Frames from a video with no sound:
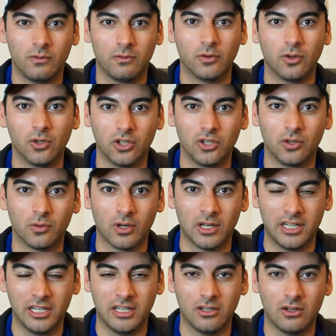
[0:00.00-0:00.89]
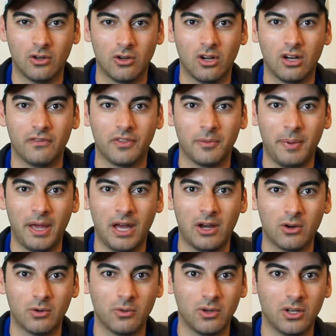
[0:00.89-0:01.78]
fully running off the
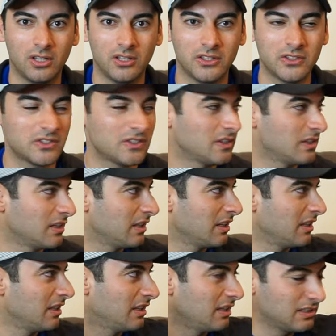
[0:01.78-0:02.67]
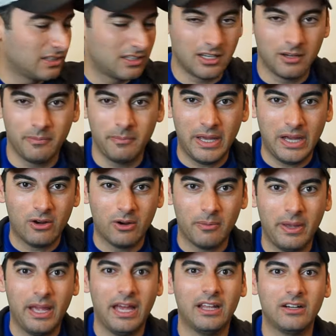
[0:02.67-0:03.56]
Powerwalls, sun
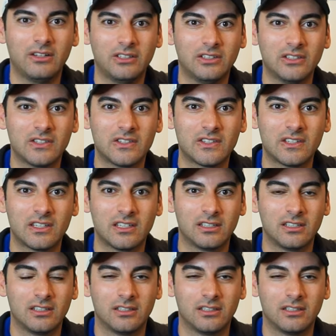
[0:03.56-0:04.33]
power panels,